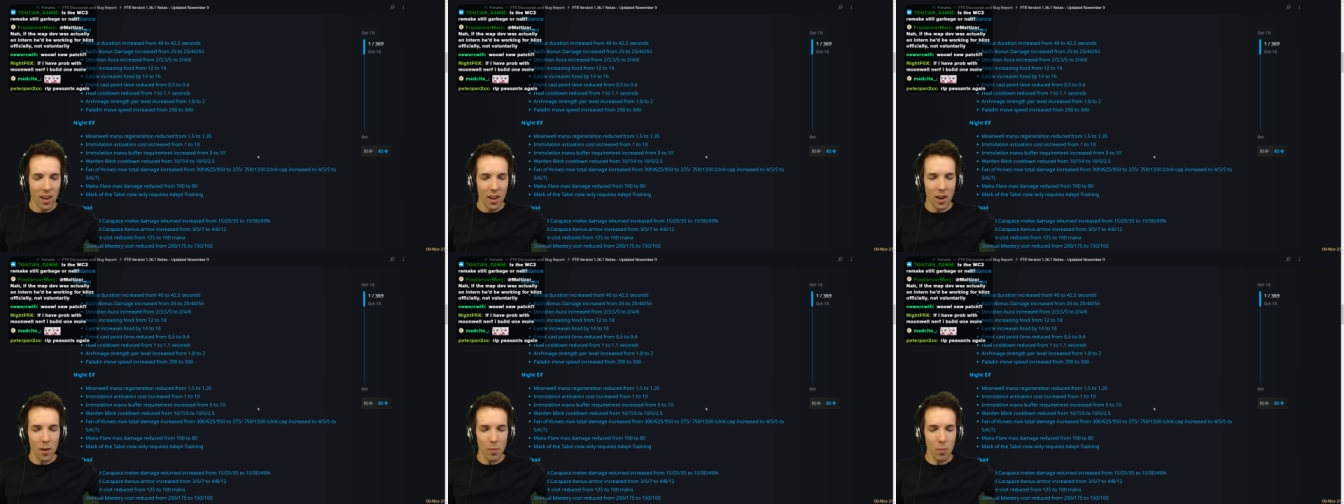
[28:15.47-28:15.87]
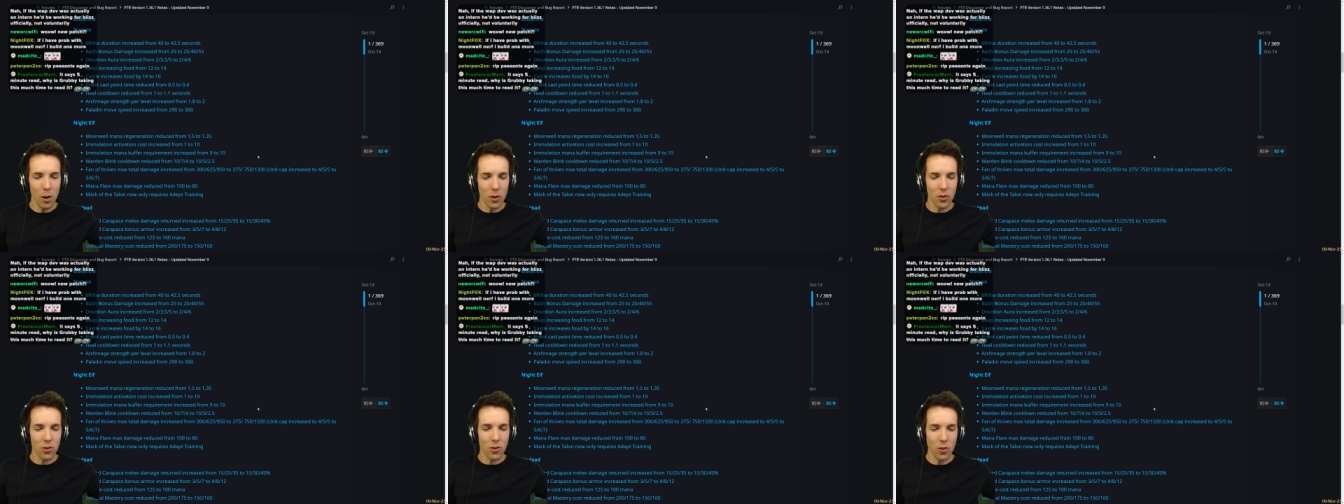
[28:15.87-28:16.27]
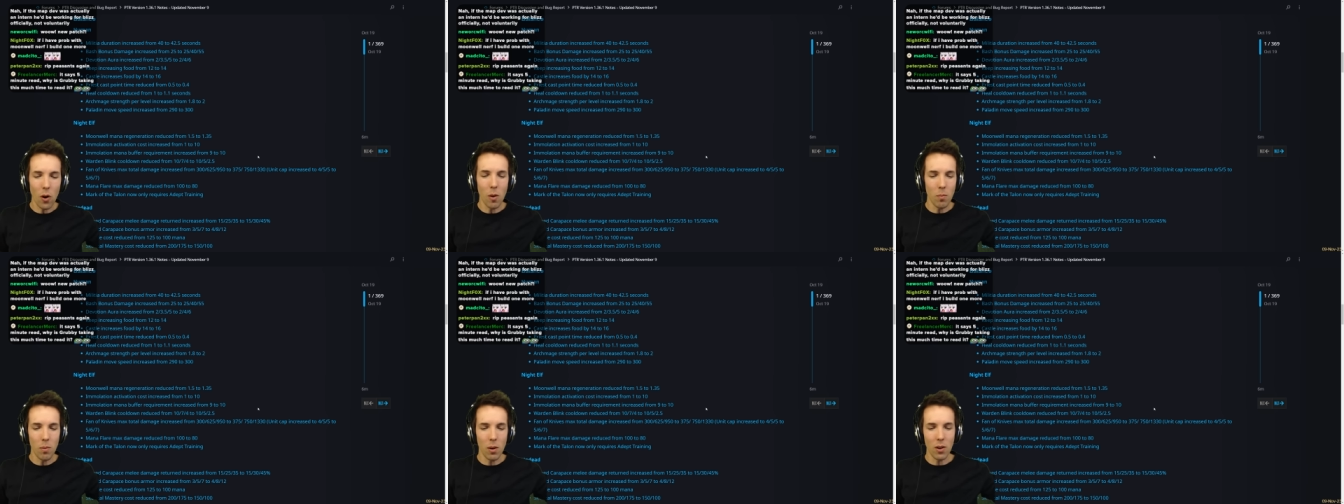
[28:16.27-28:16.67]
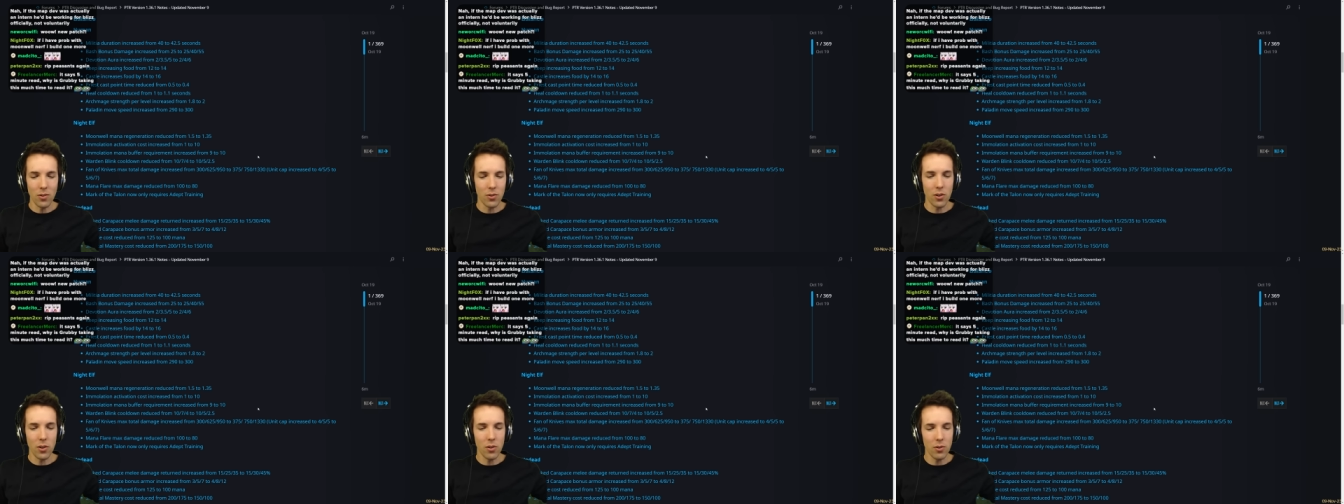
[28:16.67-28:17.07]
Let me
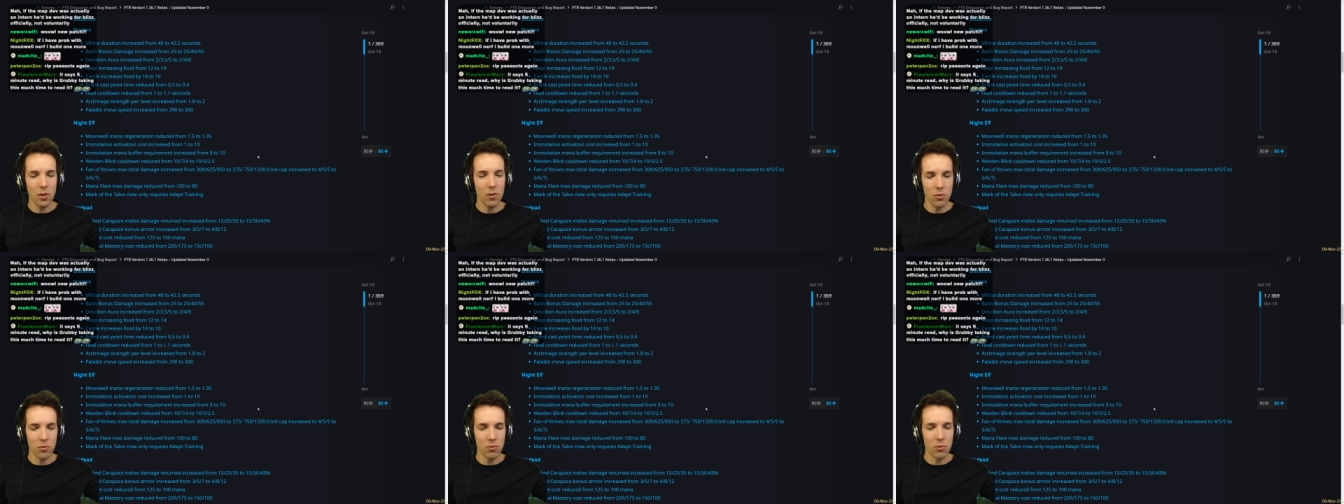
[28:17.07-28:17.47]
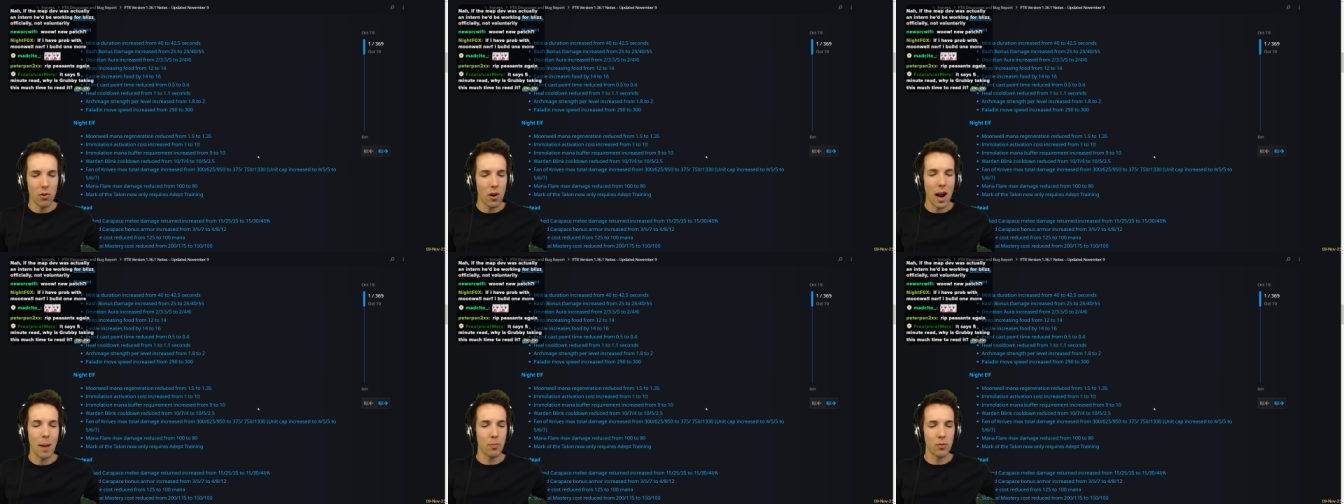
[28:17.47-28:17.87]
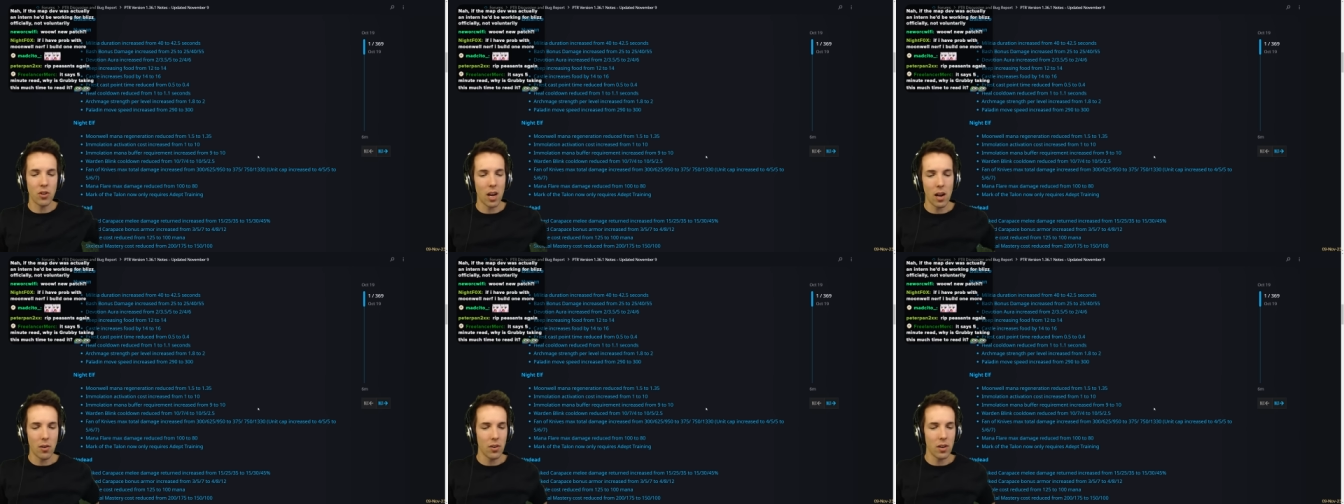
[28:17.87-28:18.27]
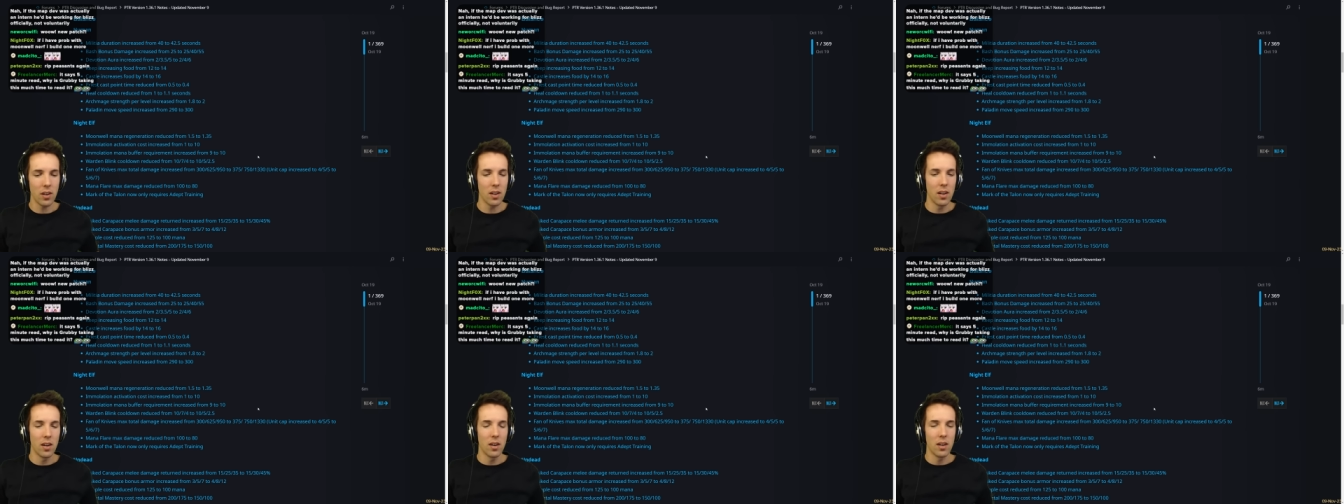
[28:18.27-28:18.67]
Stormbolt you, you rapscallion.